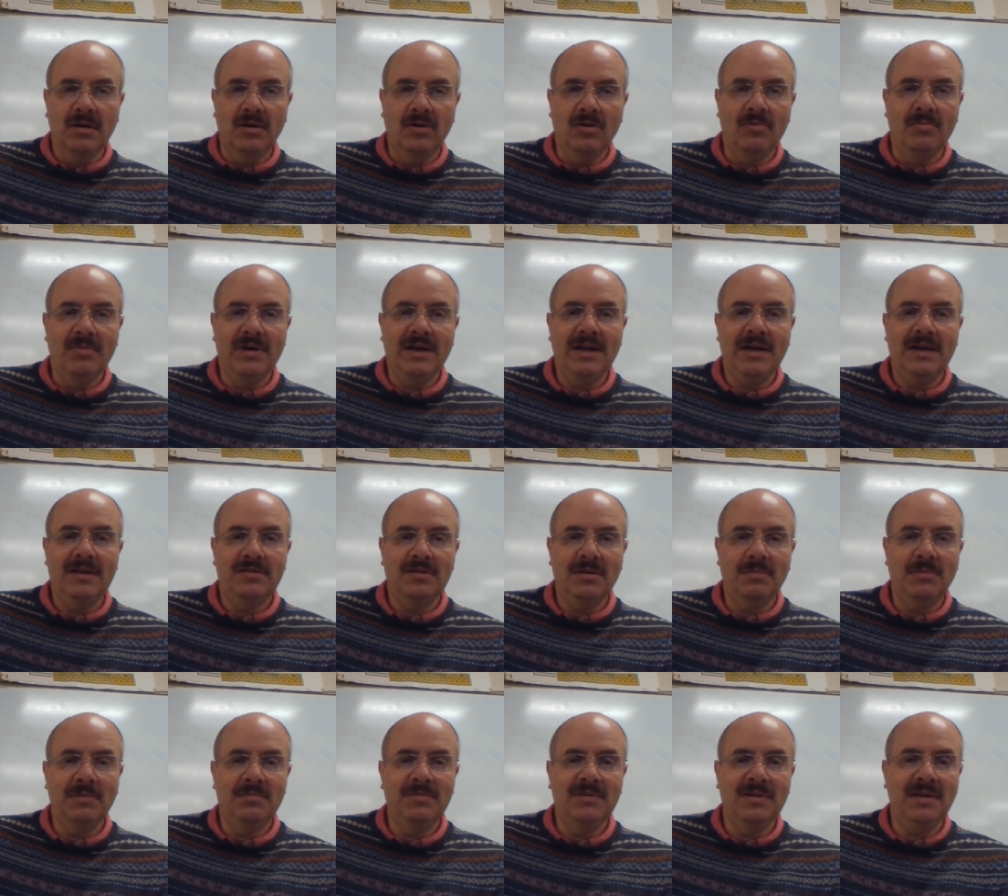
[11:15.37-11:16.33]
Oh my gosh,
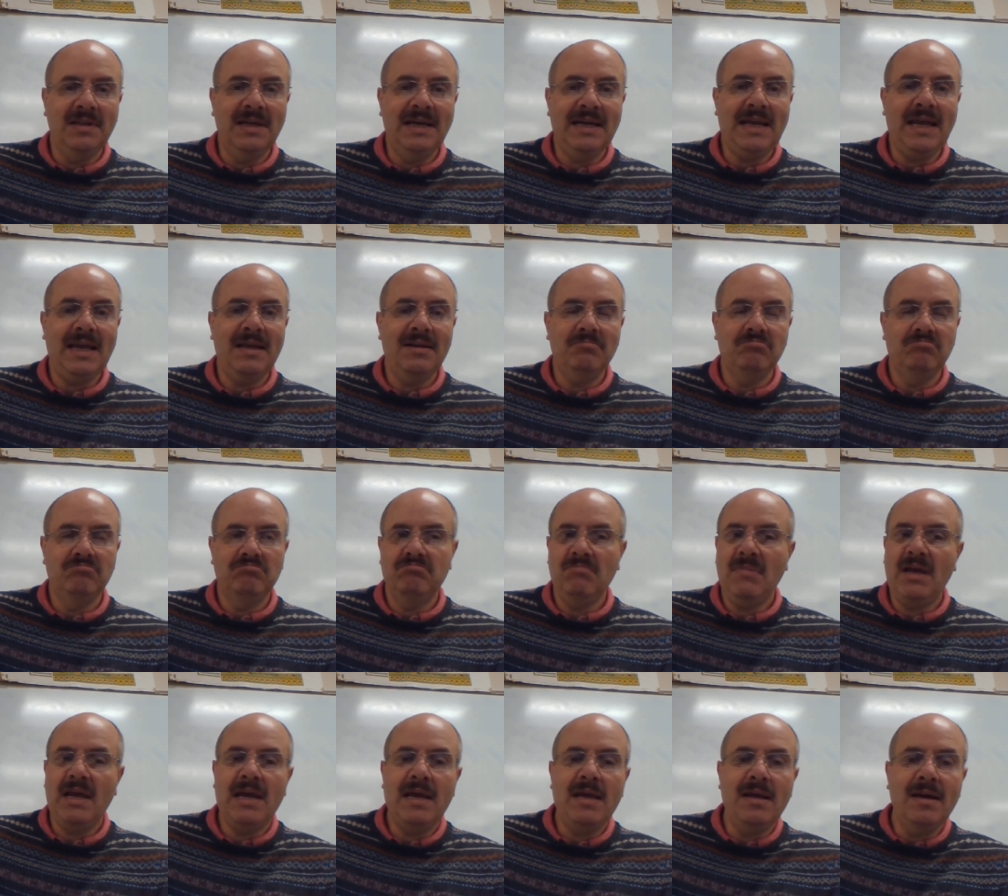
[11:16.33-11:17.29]
I'm up to like
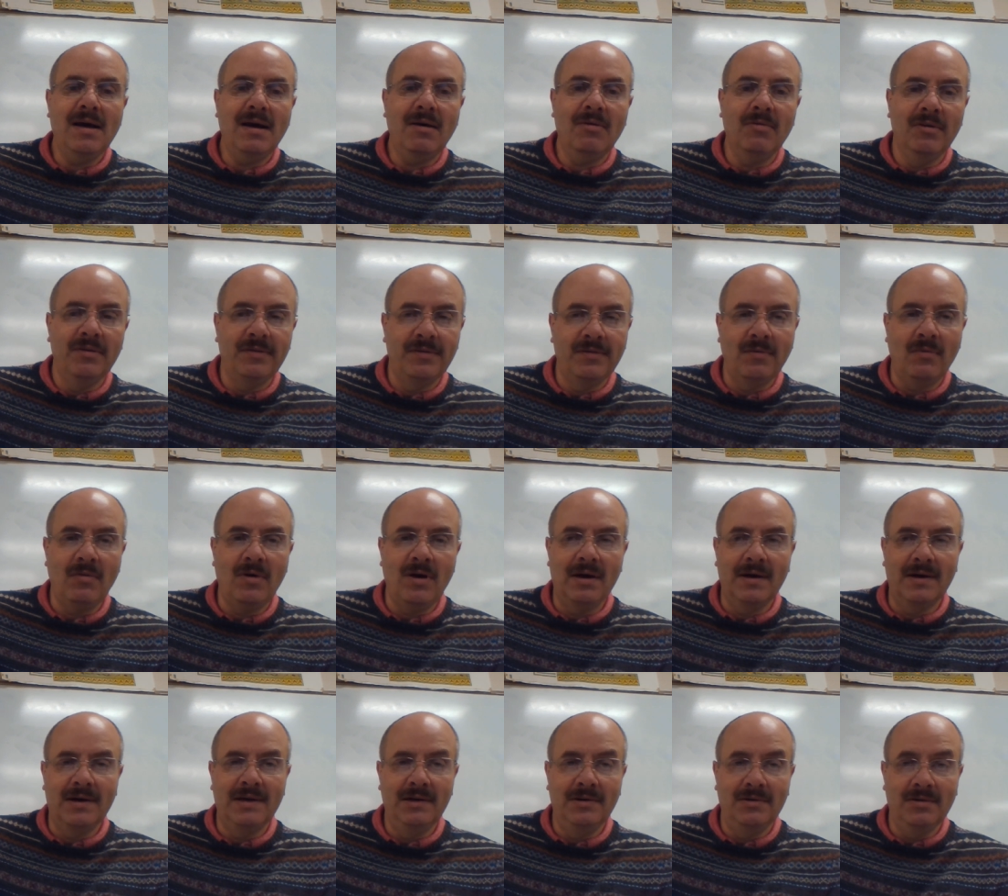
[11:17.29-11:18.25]
8 hours of
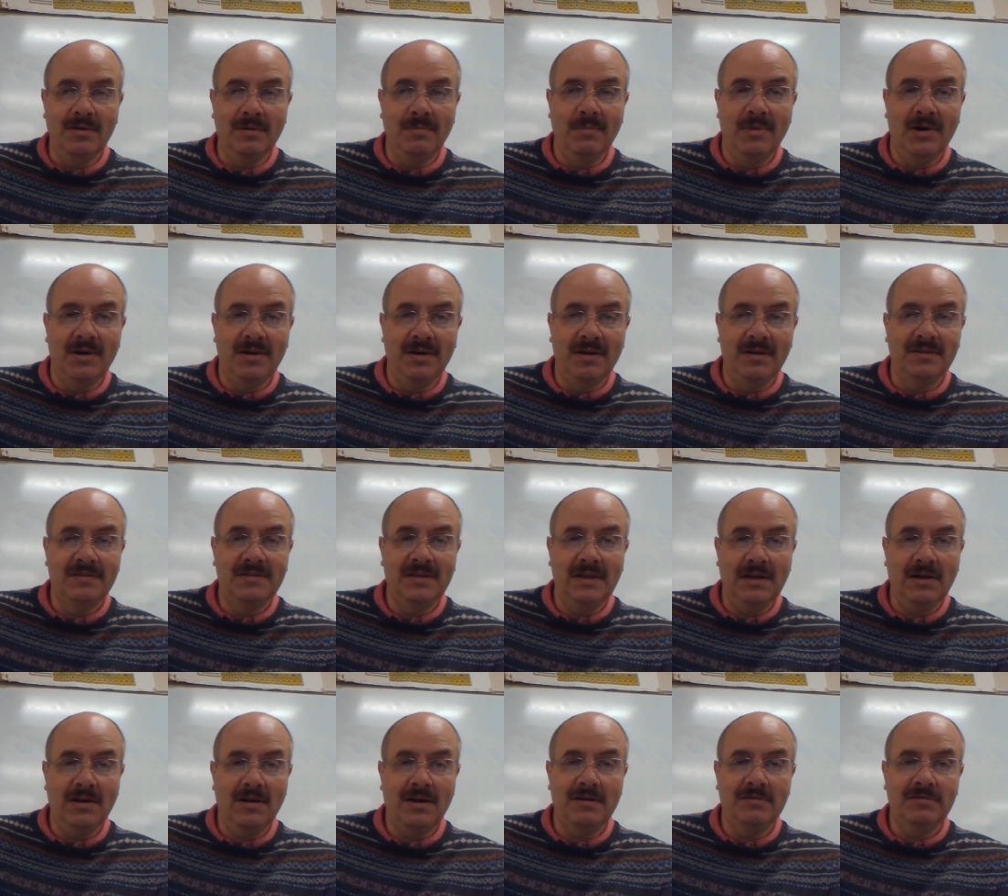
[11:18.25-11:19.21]
walking in order to burn this
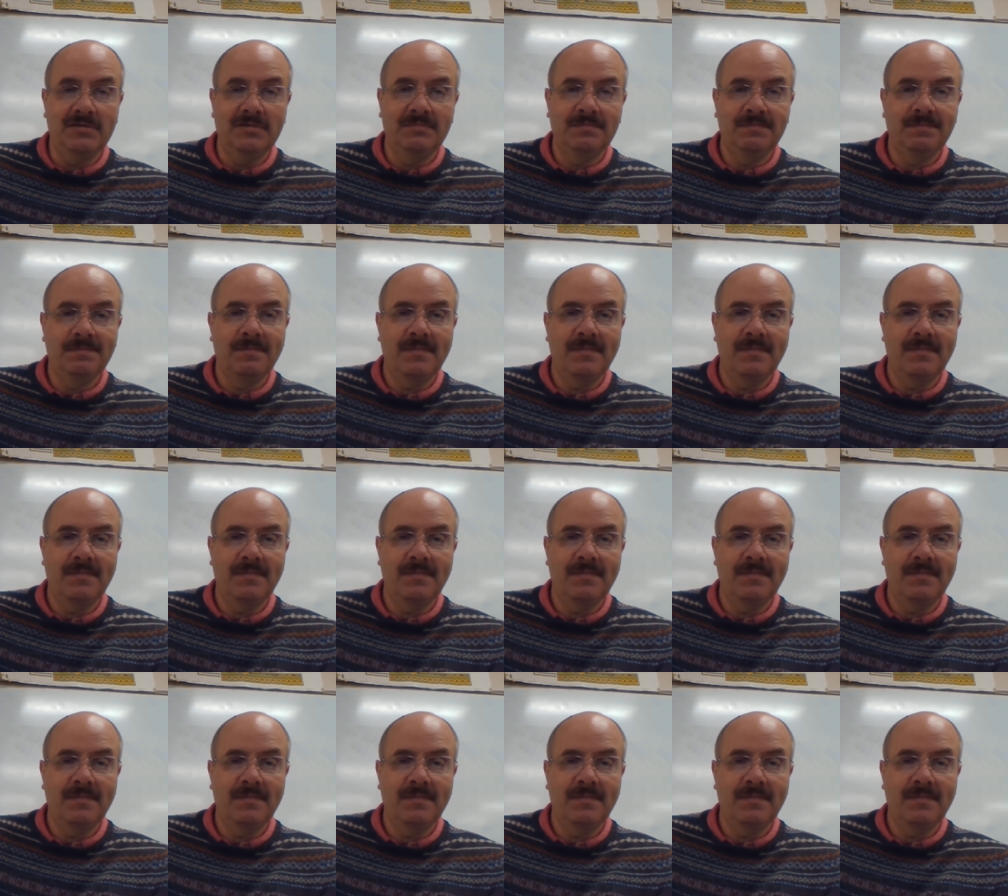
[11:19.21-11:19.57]
thing off.